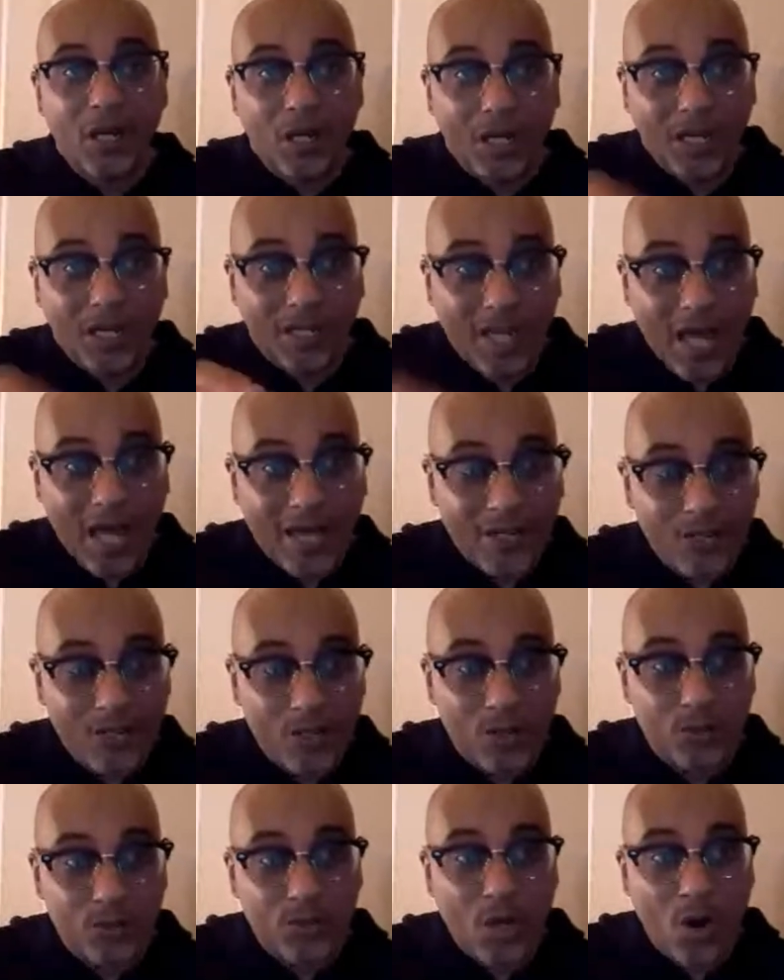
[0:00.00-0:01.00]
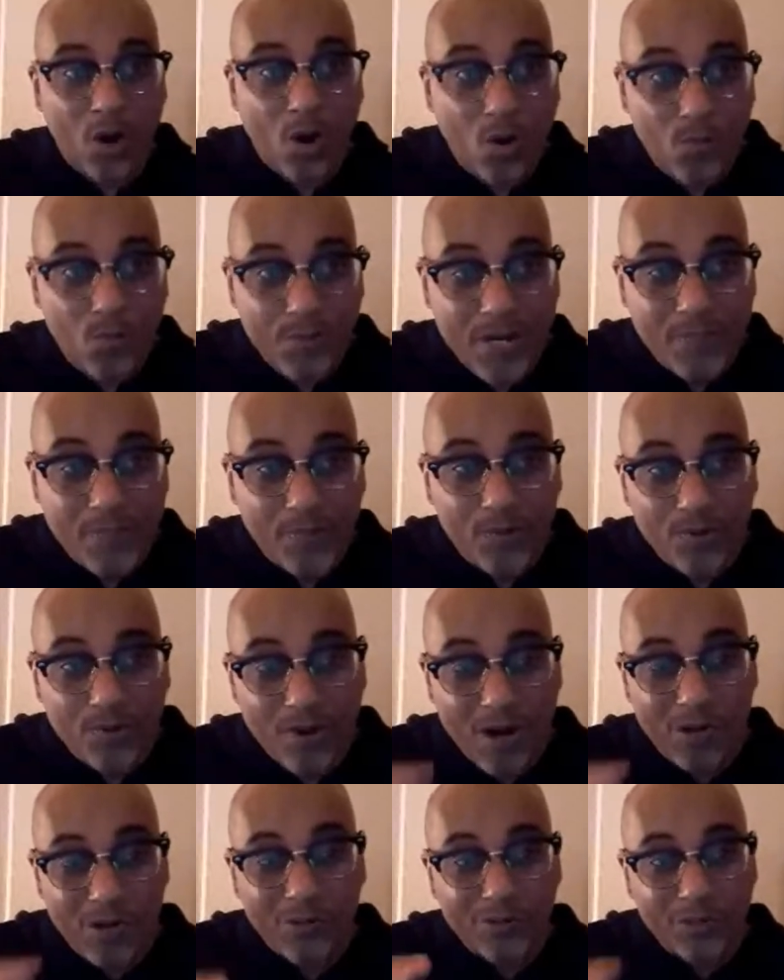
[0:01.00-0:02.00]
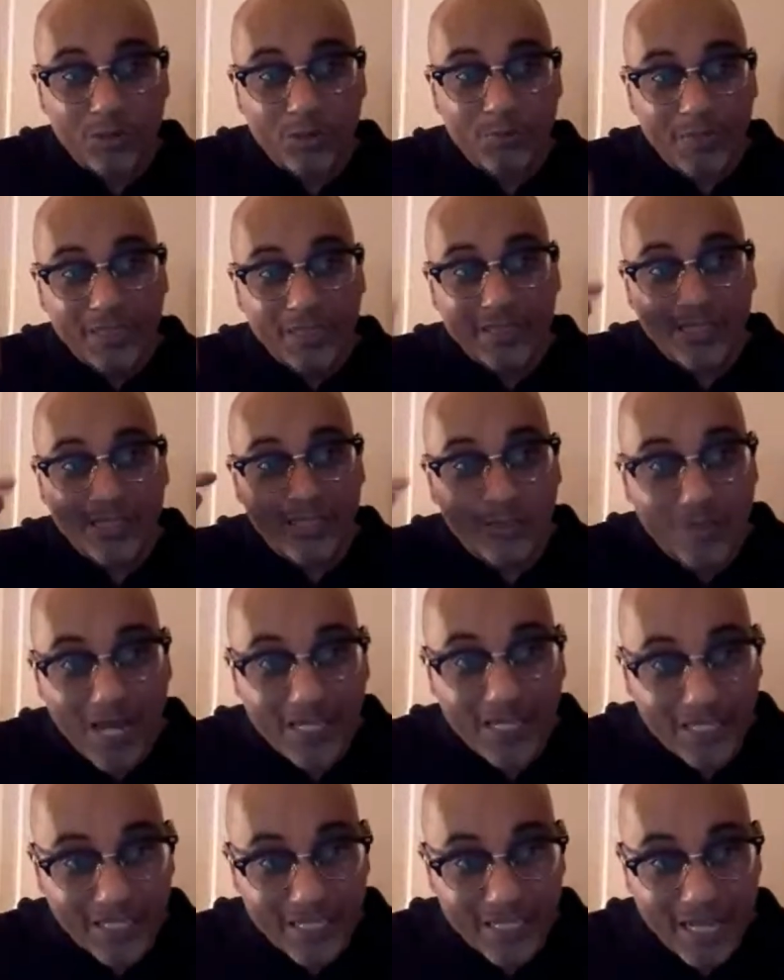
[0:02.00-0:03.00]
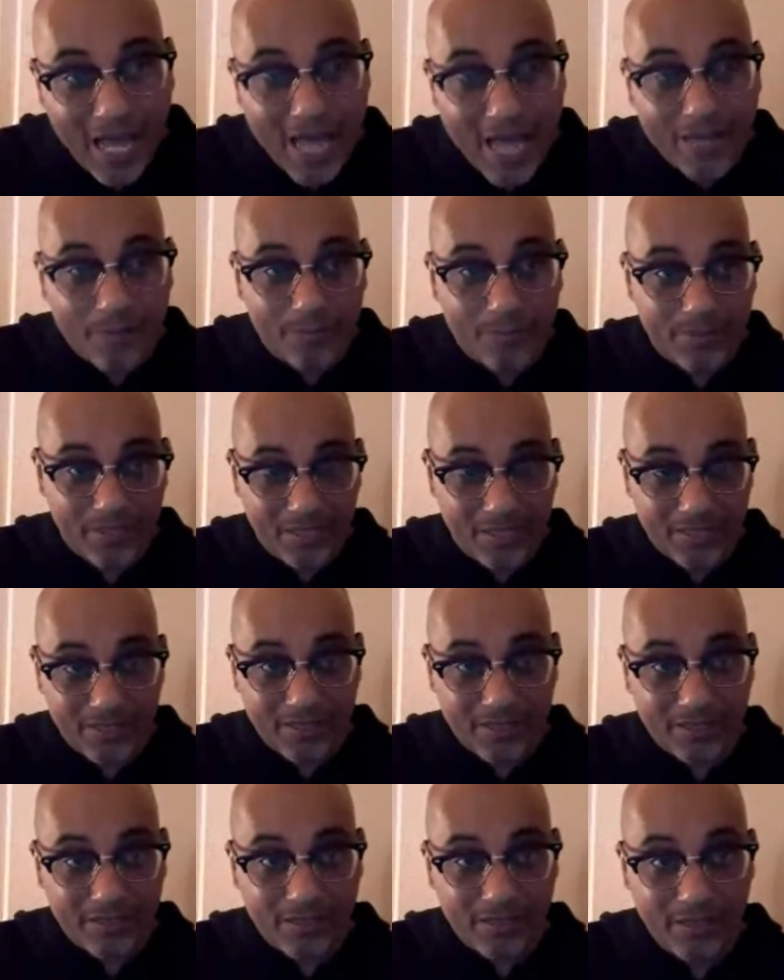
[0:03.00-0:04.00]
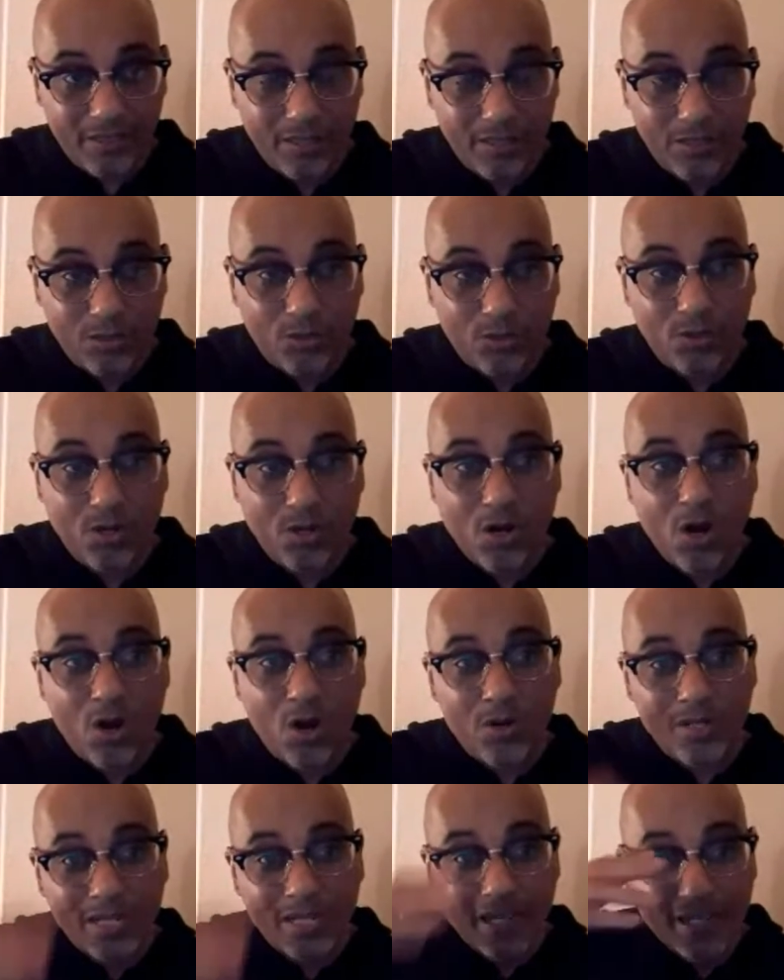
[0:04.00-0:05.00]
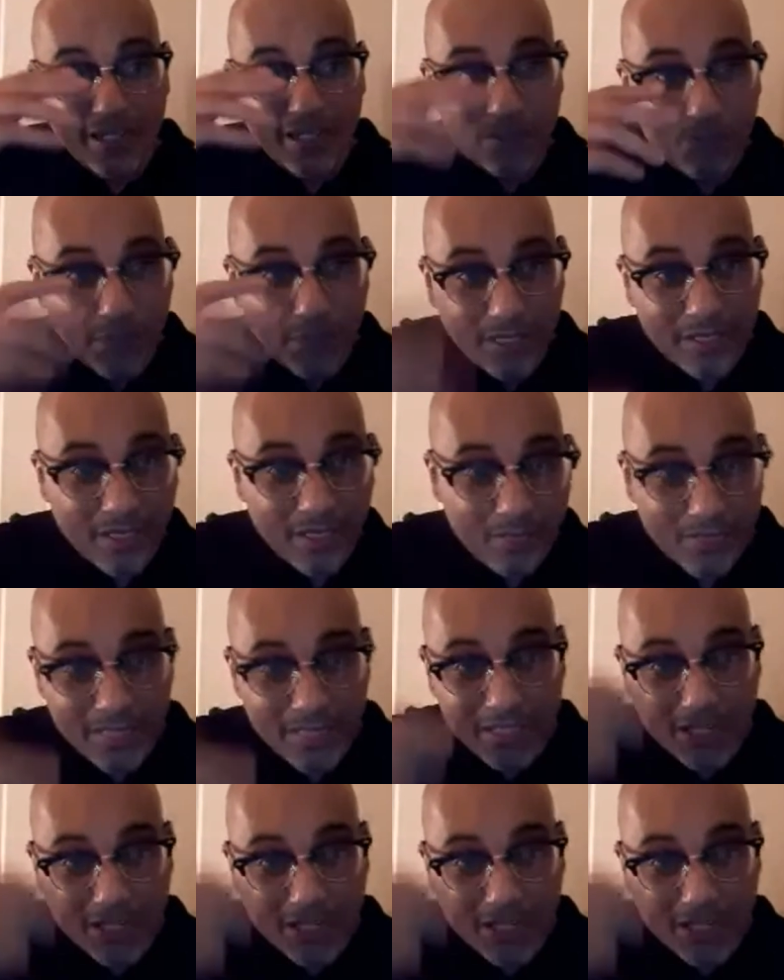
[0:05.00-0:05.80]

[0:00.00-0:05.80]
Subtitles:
A lot of those old people who own those businesses are trying to get out of this. You can go there and get them and